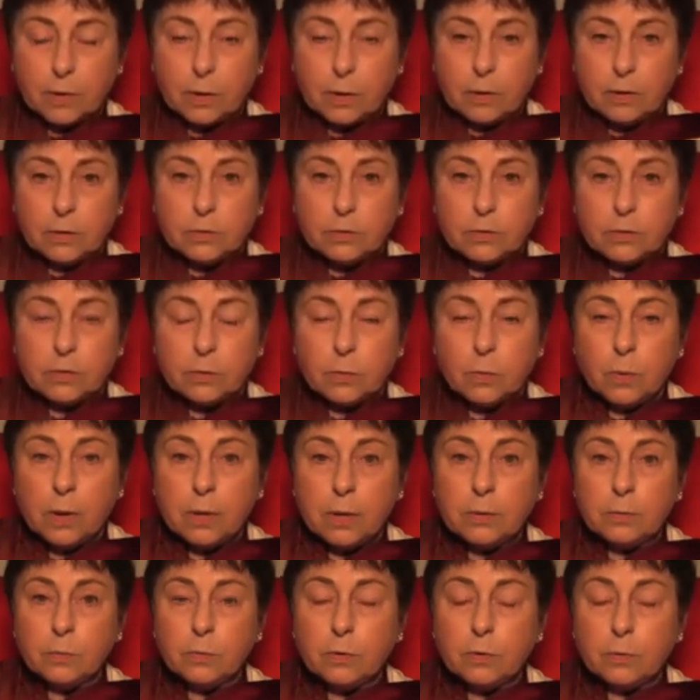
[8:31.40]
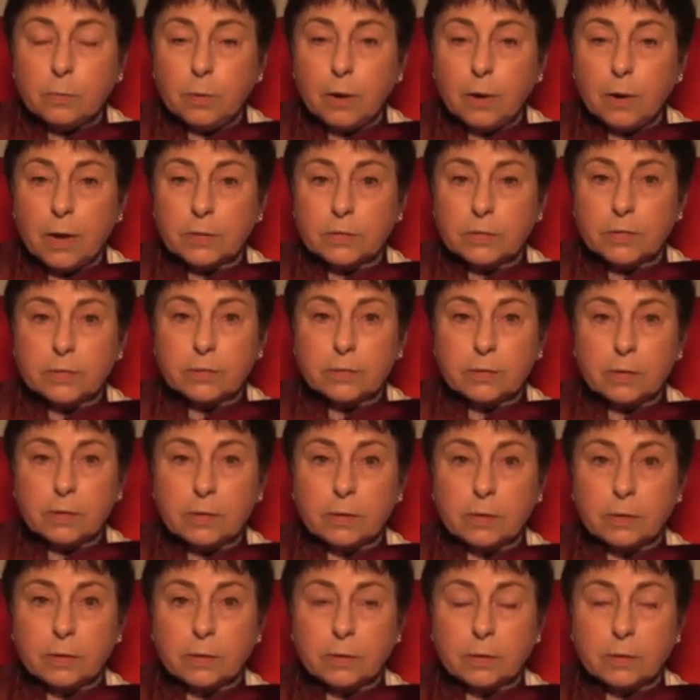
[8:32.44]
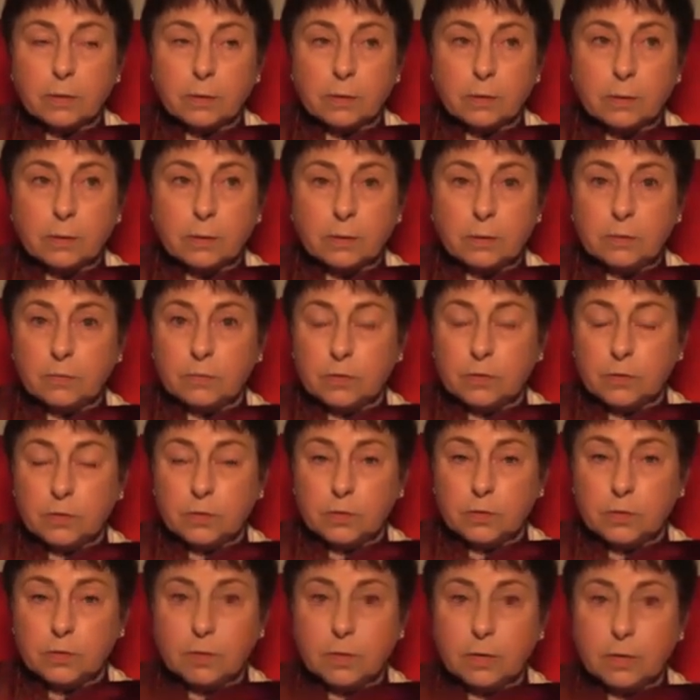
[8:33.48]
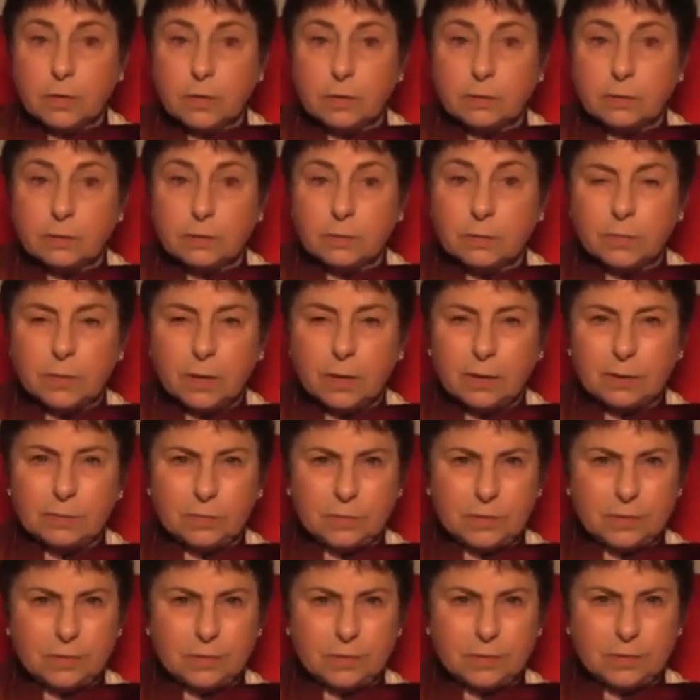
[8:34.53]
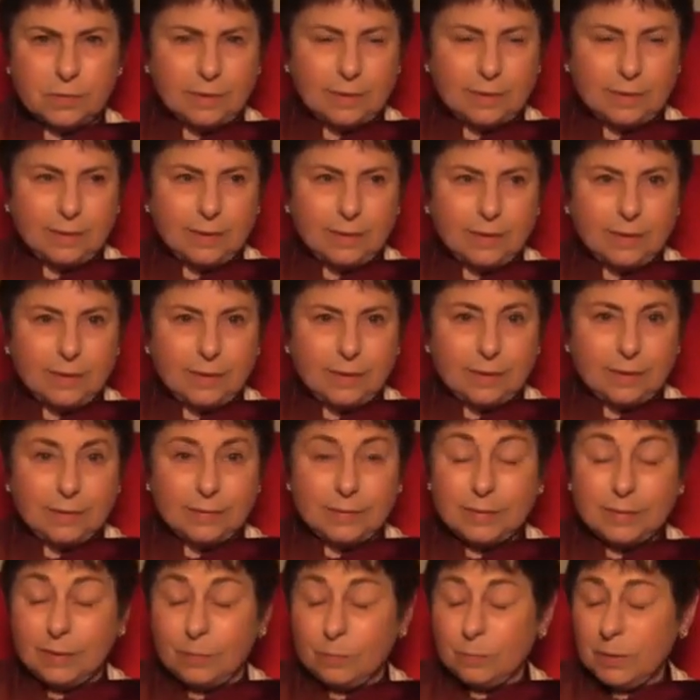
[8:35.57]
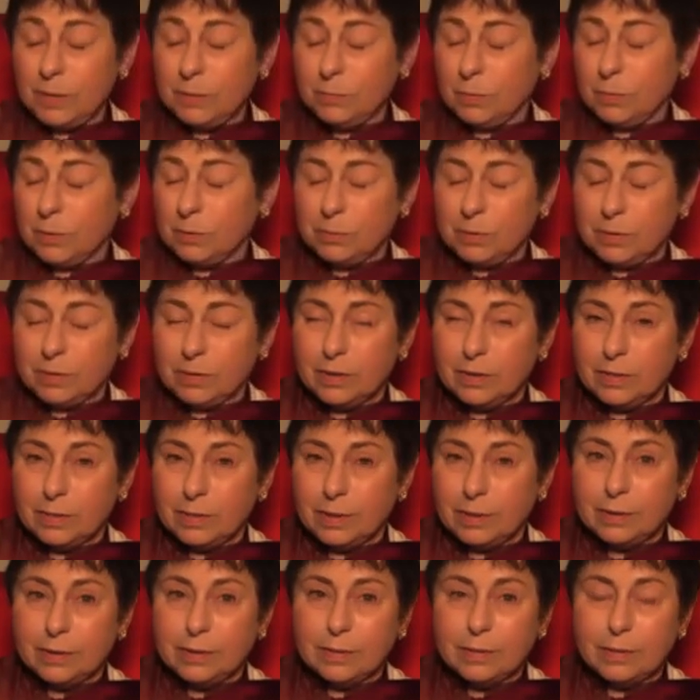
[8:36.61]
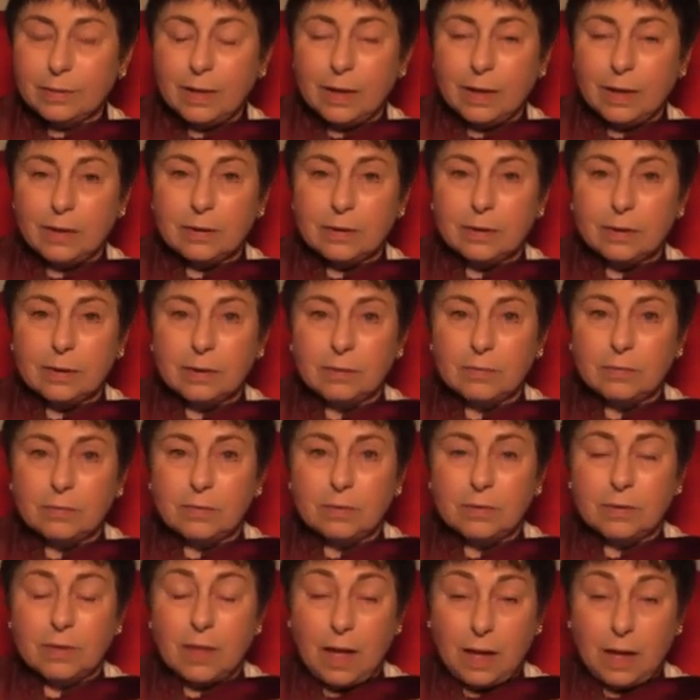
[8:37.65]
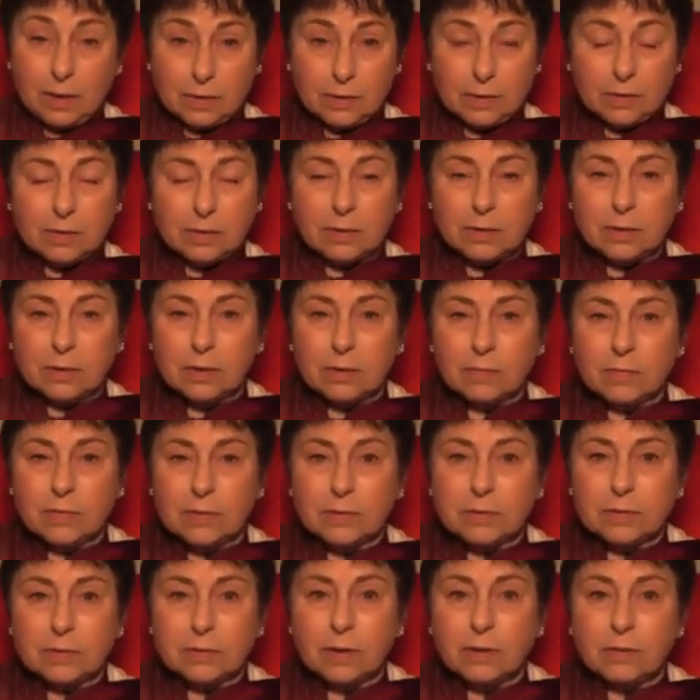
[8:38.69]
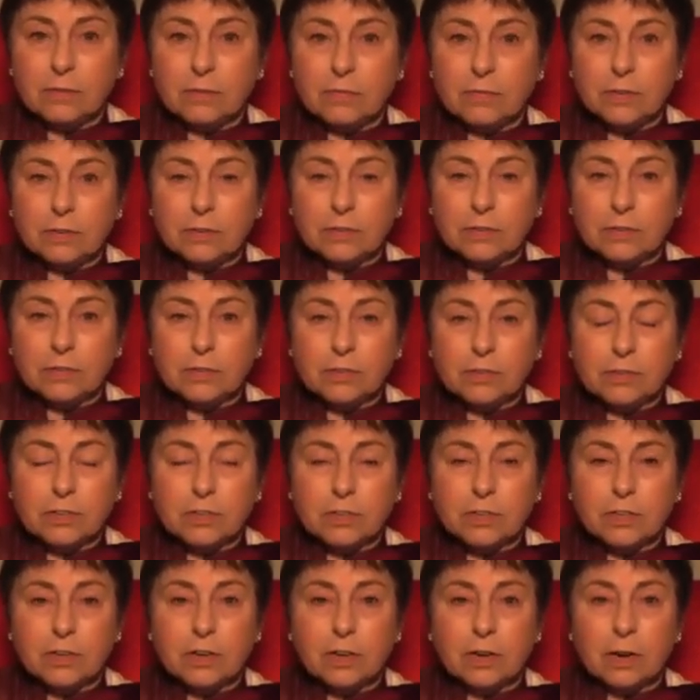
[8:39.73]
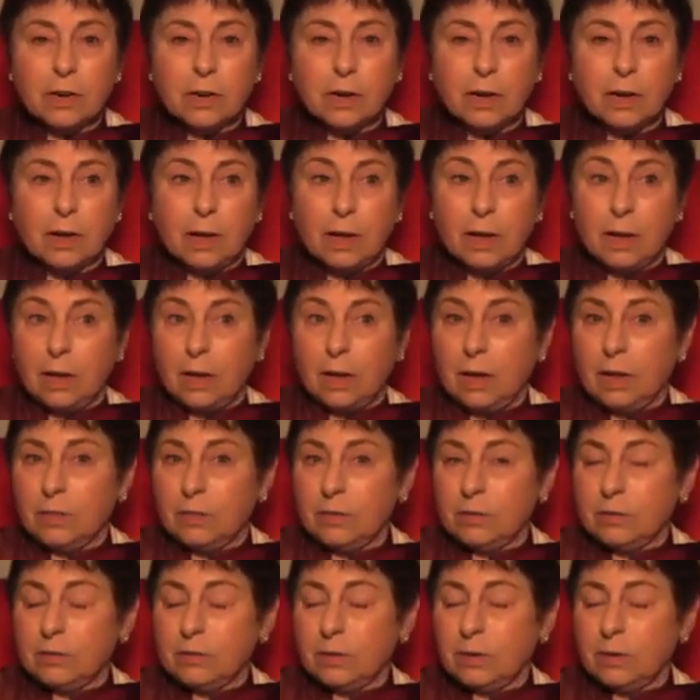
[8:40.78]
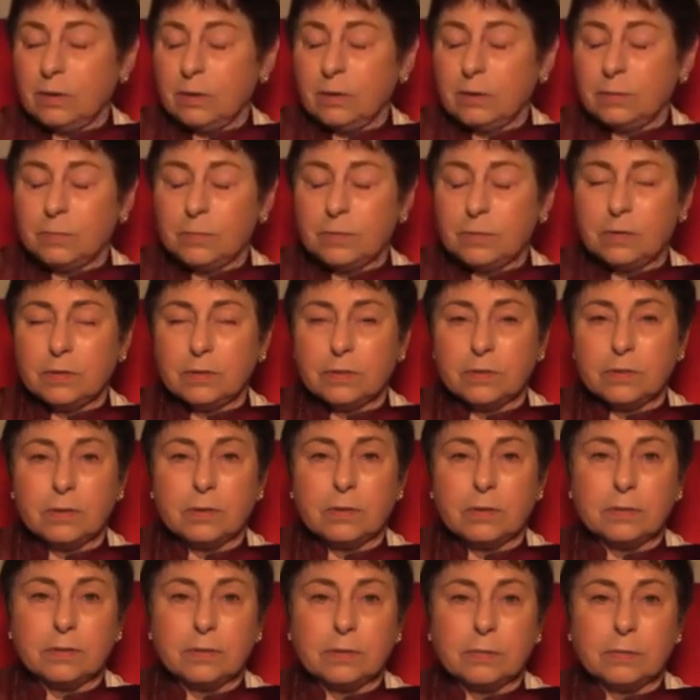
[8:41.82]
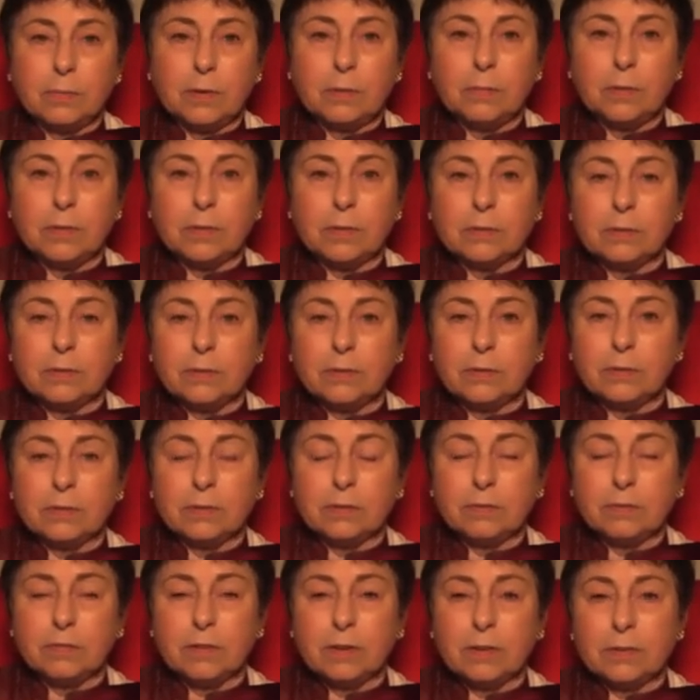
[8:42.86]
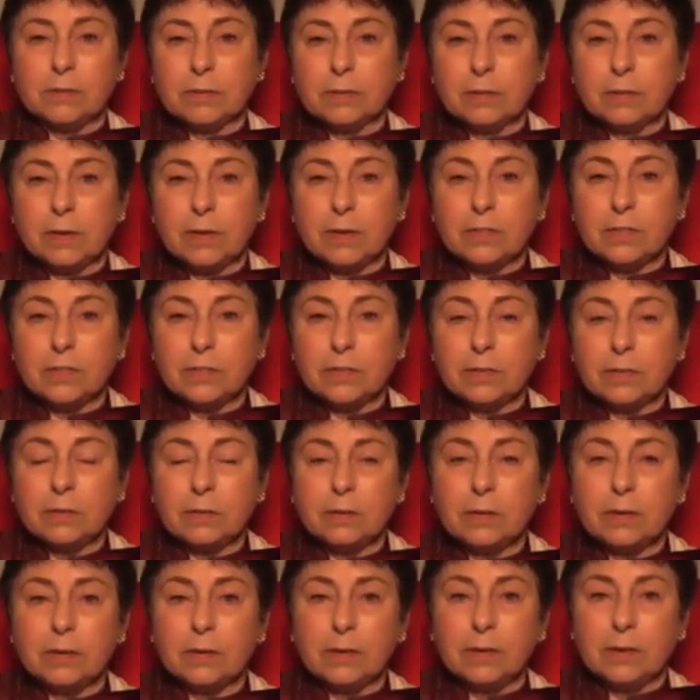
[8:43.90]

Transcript: So when we're practicing individually, sometimes some people really like that. That in and of itself feels nurturing. Other times there is maybe a sense of isolation.